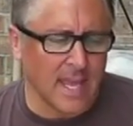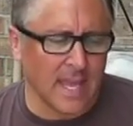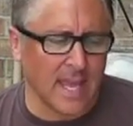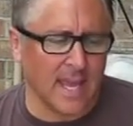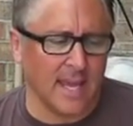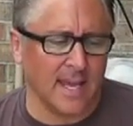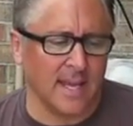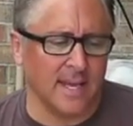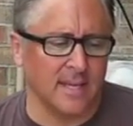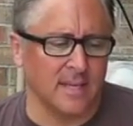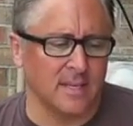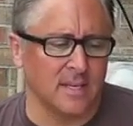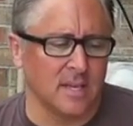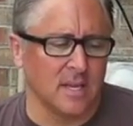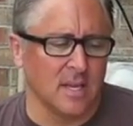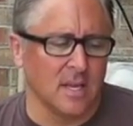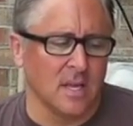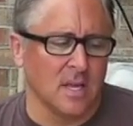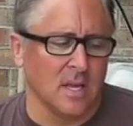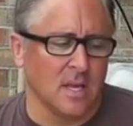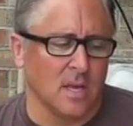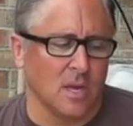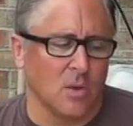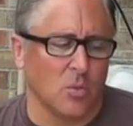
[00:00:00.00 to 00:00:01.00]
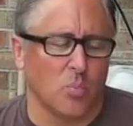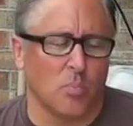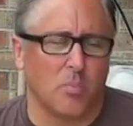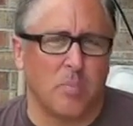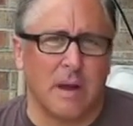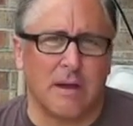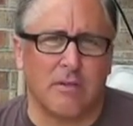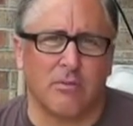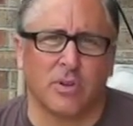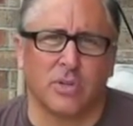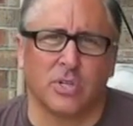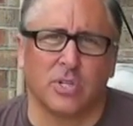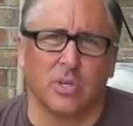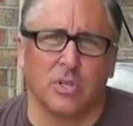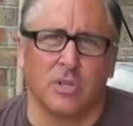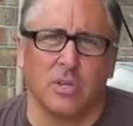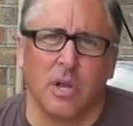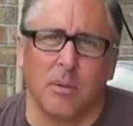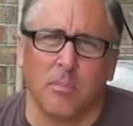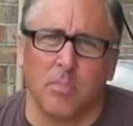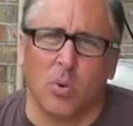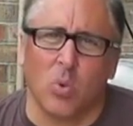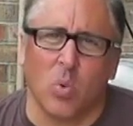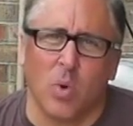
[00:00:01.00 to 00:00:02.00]
And by re
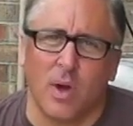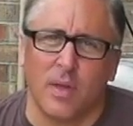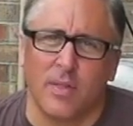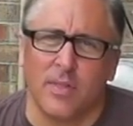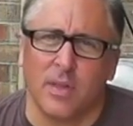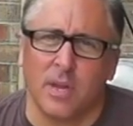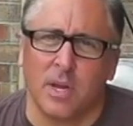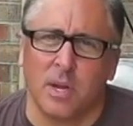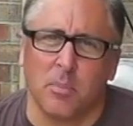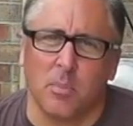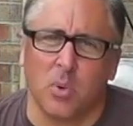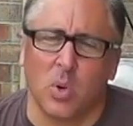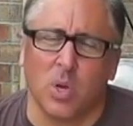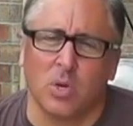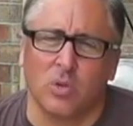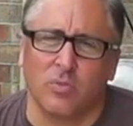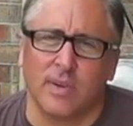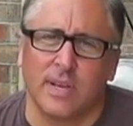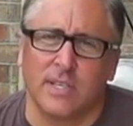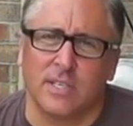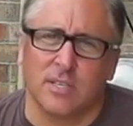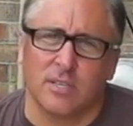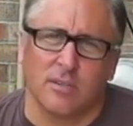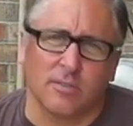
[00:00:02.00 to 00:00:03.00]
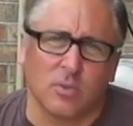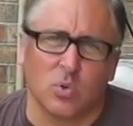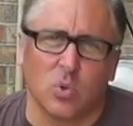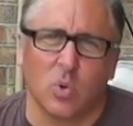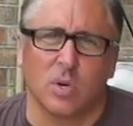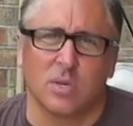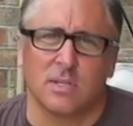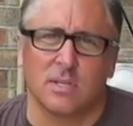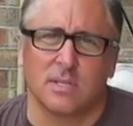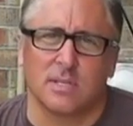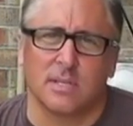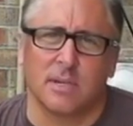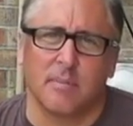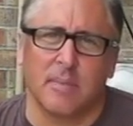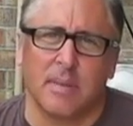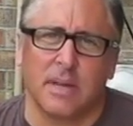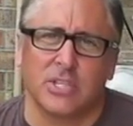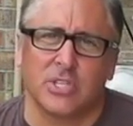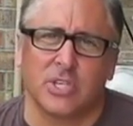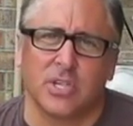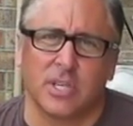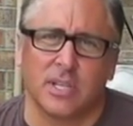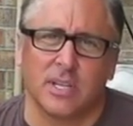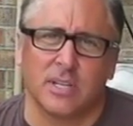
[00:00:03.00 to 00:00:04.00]
number one, the number one reason, of course, as I'm
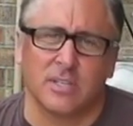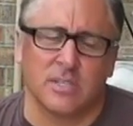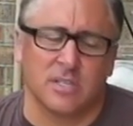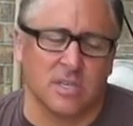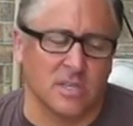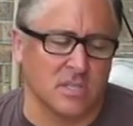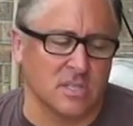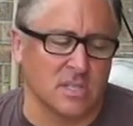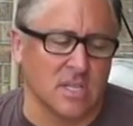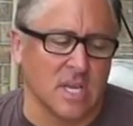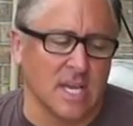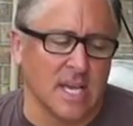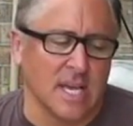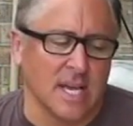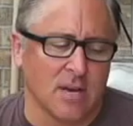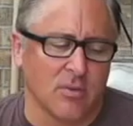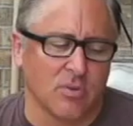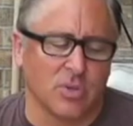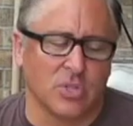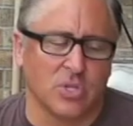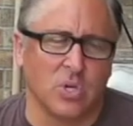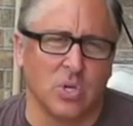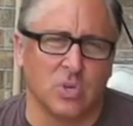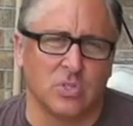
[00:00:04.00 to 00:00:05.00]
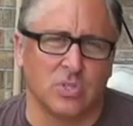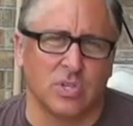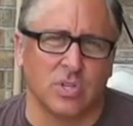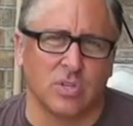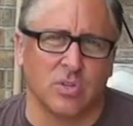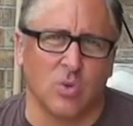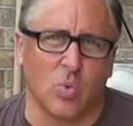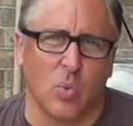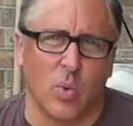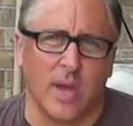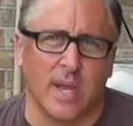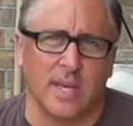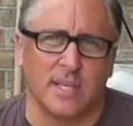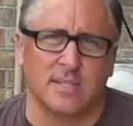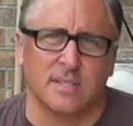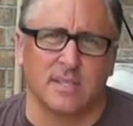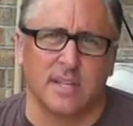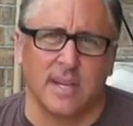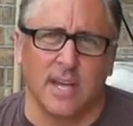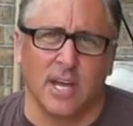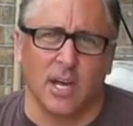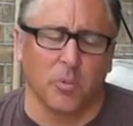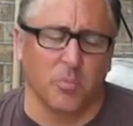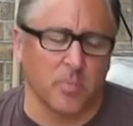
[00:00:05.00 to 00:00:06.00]
mentioning this, is reducing the waste
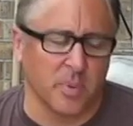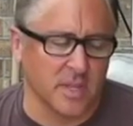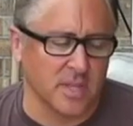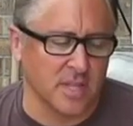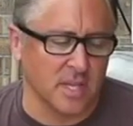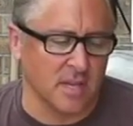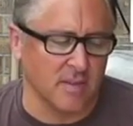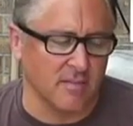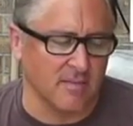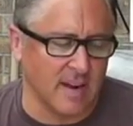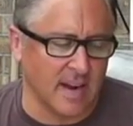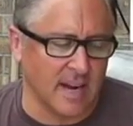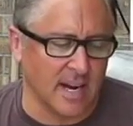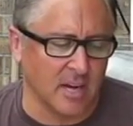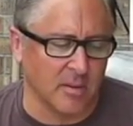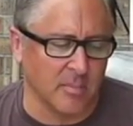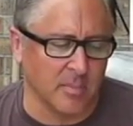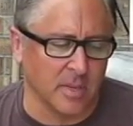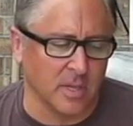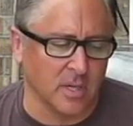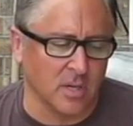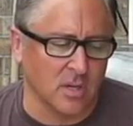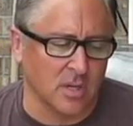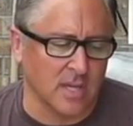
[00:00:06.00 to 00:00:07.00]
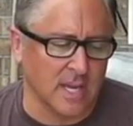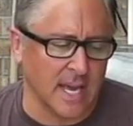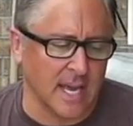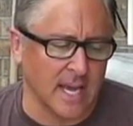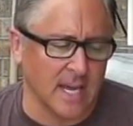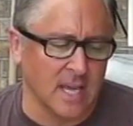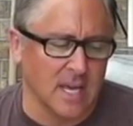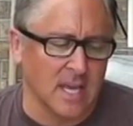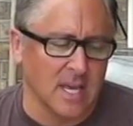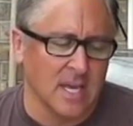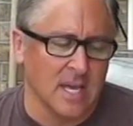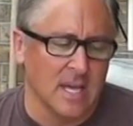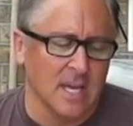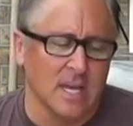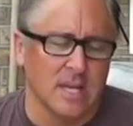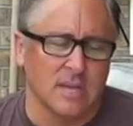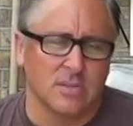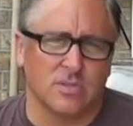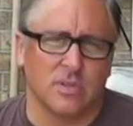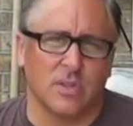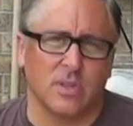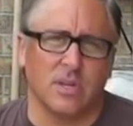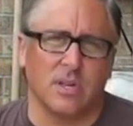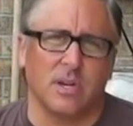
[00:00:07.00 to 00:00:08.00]
and helping the environment, okay?
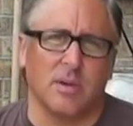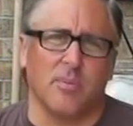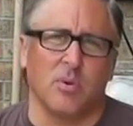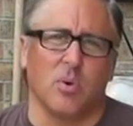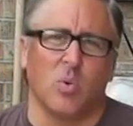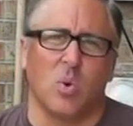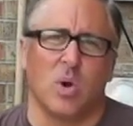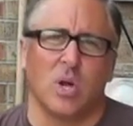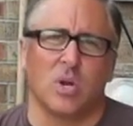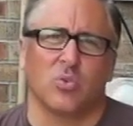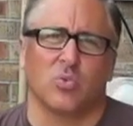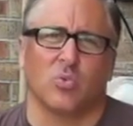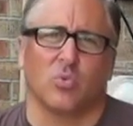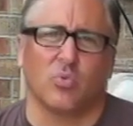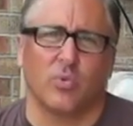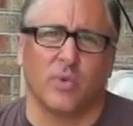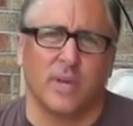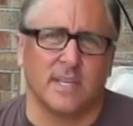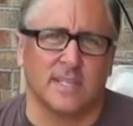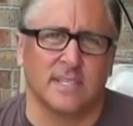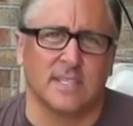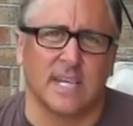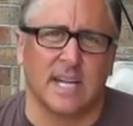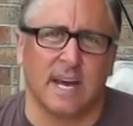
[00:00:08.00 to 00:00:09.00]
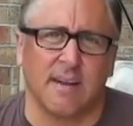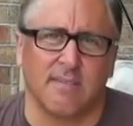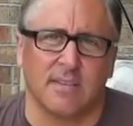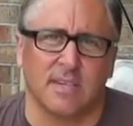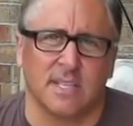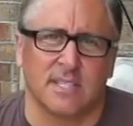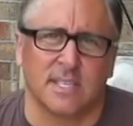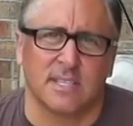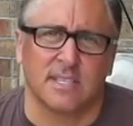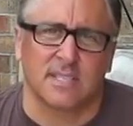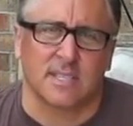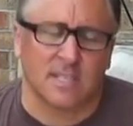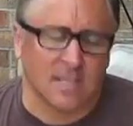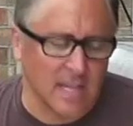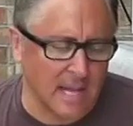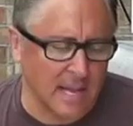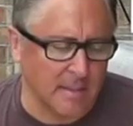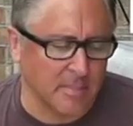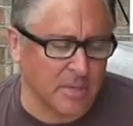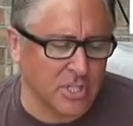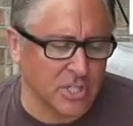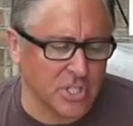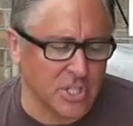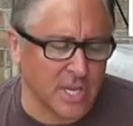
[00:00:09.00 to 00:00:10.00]
So the number one reason, obviously, is
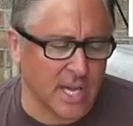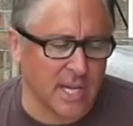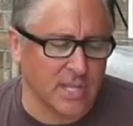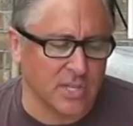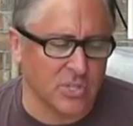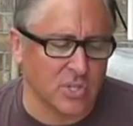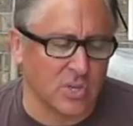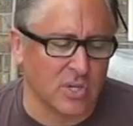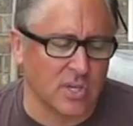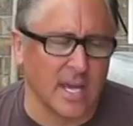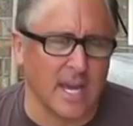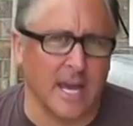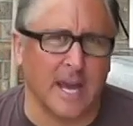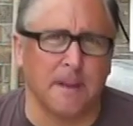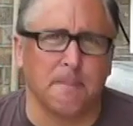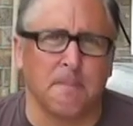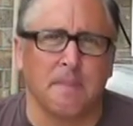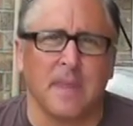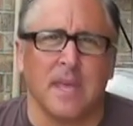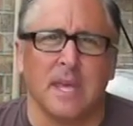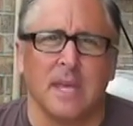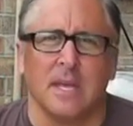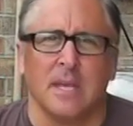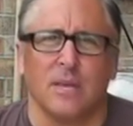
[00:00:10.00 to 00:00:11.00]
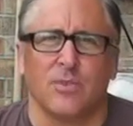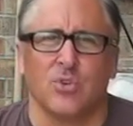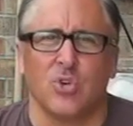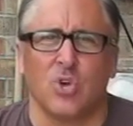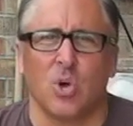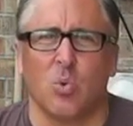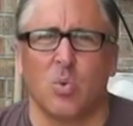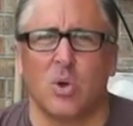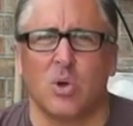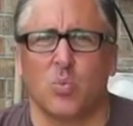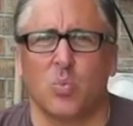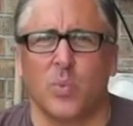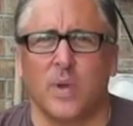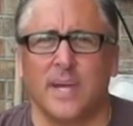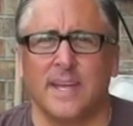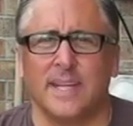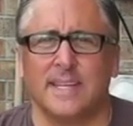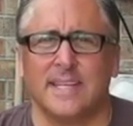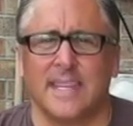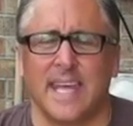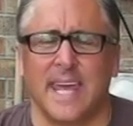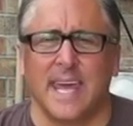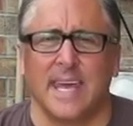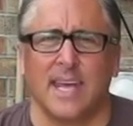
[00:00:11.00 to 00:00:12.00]
climate change, okay? So when we
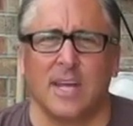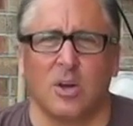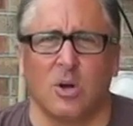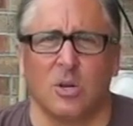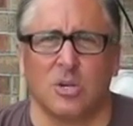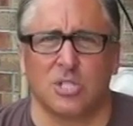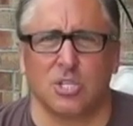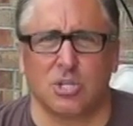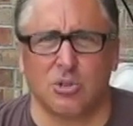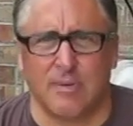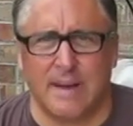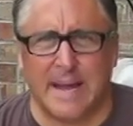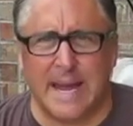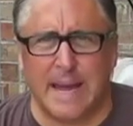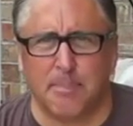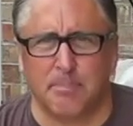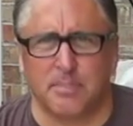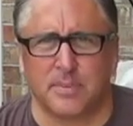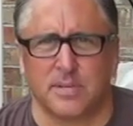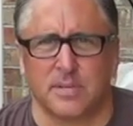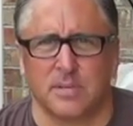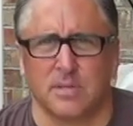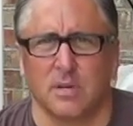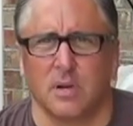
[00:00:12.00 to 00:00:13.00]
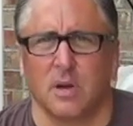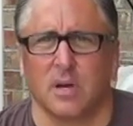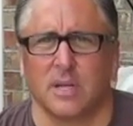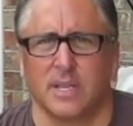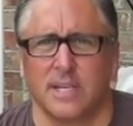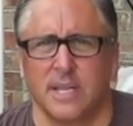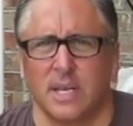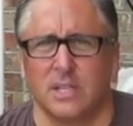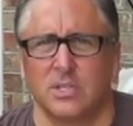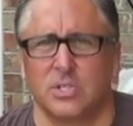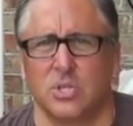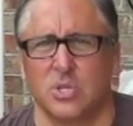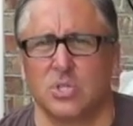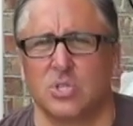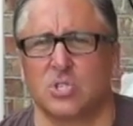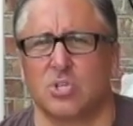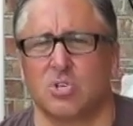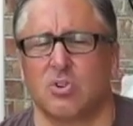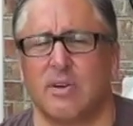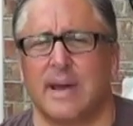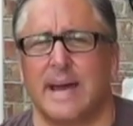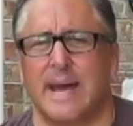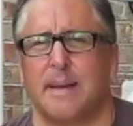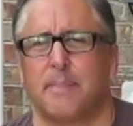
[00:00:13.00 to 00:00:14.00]
take our scraps, our kitchen
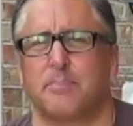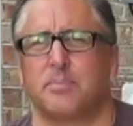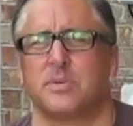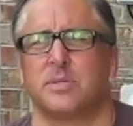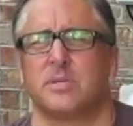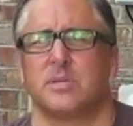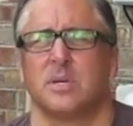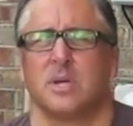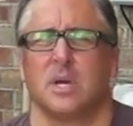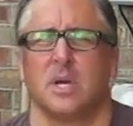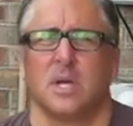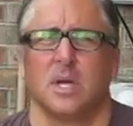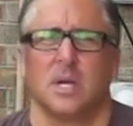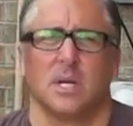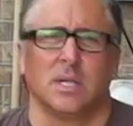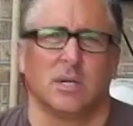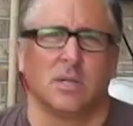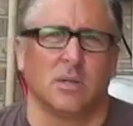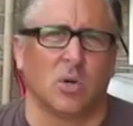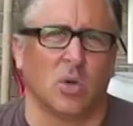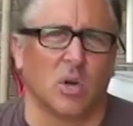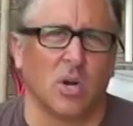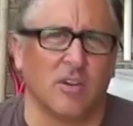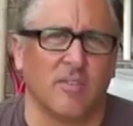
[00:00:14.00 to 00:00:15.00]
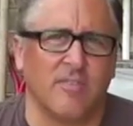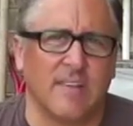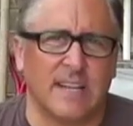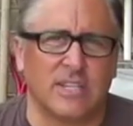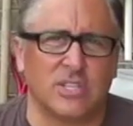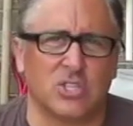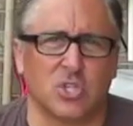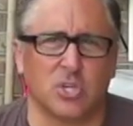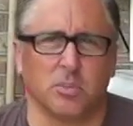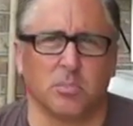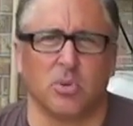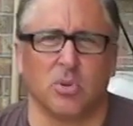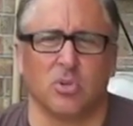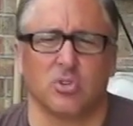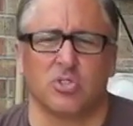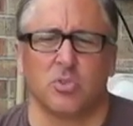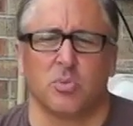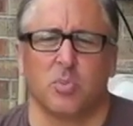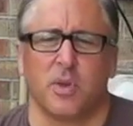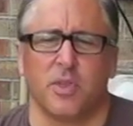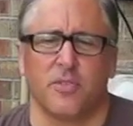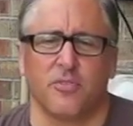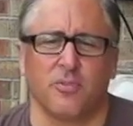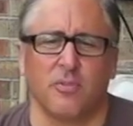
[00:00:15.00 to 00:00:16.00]
scraps, our vegetables,
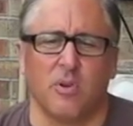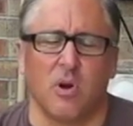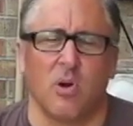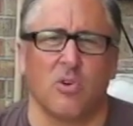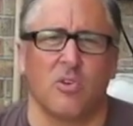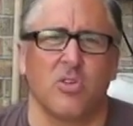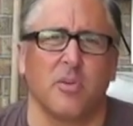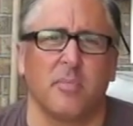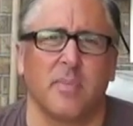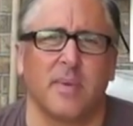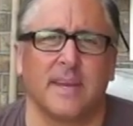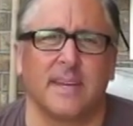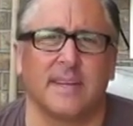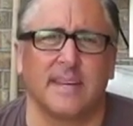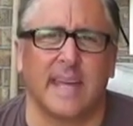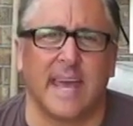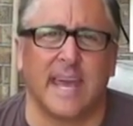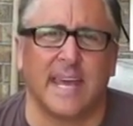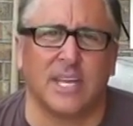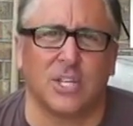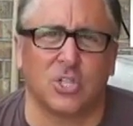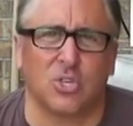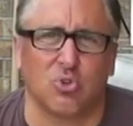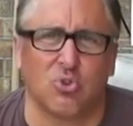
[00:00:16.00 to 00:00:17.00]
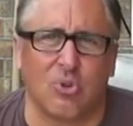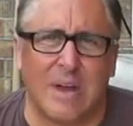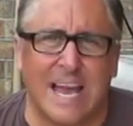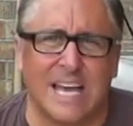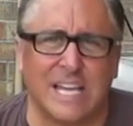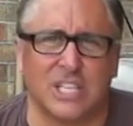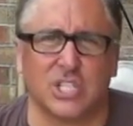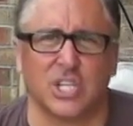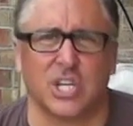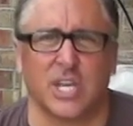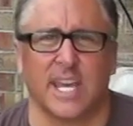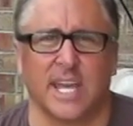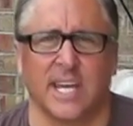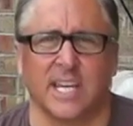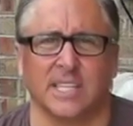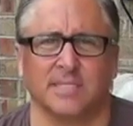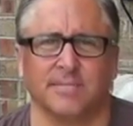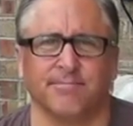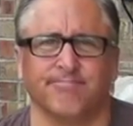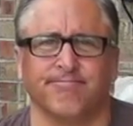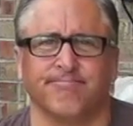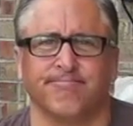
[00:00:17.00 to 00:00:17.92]
and we throw them in a trash can,